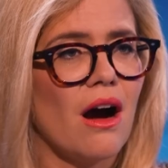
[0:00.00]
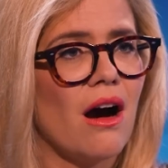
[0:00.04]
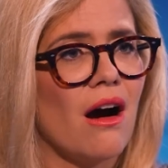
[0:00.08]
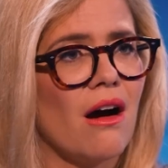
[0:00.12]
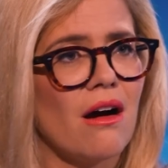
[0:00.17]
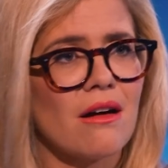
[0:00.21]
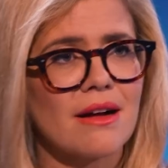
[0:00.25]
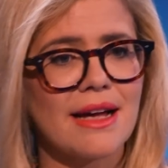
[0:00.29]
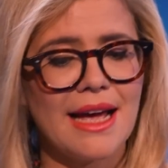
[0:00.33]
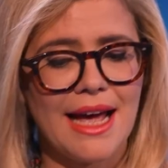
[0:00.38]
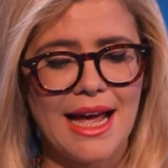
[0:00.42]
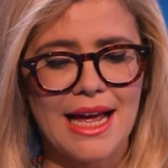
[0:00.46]

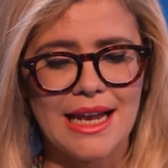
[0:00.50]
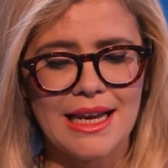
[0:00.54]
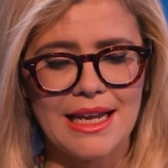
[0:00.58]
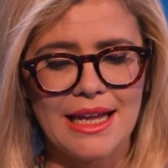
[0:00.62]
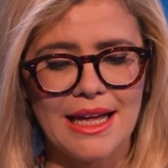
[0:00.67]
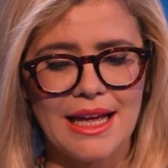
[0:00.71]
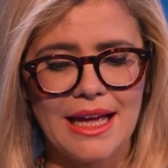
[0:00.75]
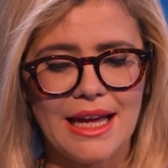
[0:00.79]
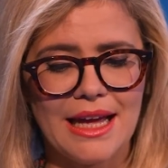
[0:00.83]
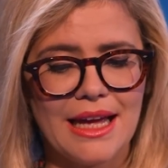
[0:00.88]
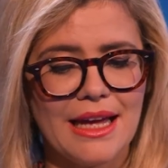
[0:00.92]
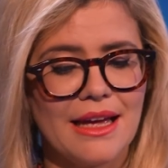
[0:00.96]
R.
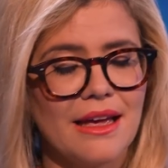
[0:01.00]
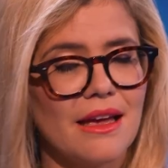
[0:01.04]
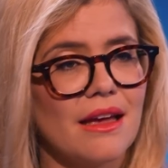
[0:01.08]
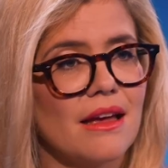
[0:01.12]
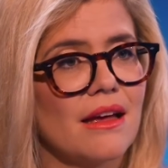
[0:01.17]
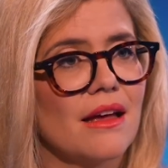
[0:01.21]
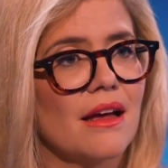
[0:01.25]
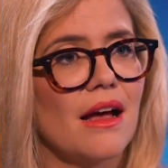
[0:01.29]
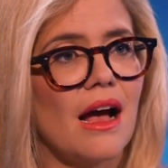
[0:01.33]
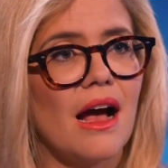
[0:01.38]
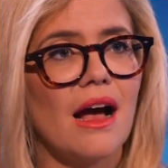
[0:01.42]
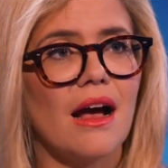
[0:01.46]
Kelly
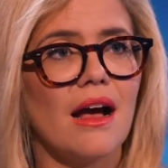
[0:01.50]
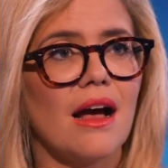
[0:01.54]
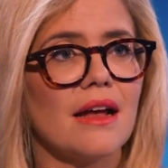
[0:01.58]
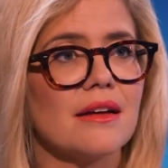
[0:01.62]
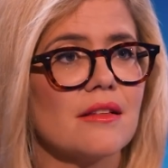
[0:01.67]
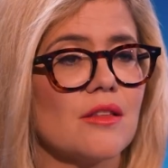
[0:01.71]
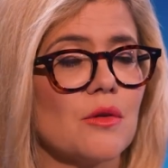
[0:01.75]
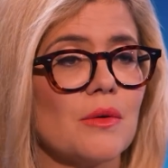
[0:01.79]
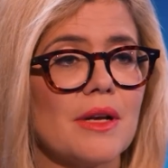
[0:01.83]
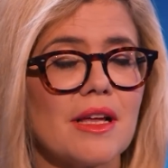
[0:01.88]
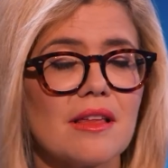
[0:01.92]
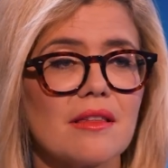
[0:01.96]

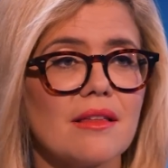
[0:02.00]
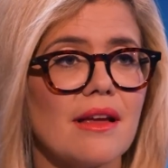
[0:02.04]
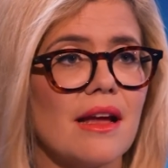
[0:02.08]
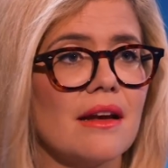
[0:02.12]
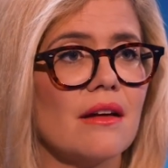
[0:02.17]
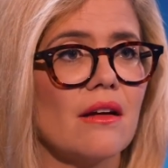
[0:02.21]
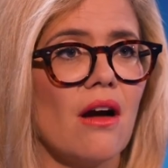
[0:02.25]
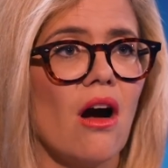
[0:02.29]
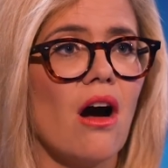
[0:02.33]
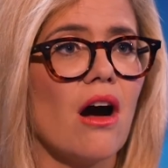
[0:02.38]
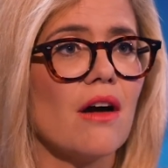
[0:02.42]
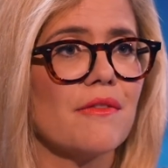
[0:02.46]
and to an
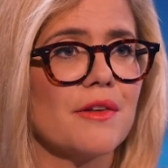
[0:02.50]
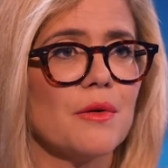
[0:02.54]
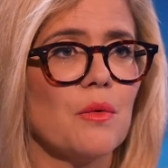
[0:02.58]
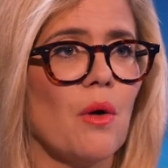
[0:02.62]
extent Harvey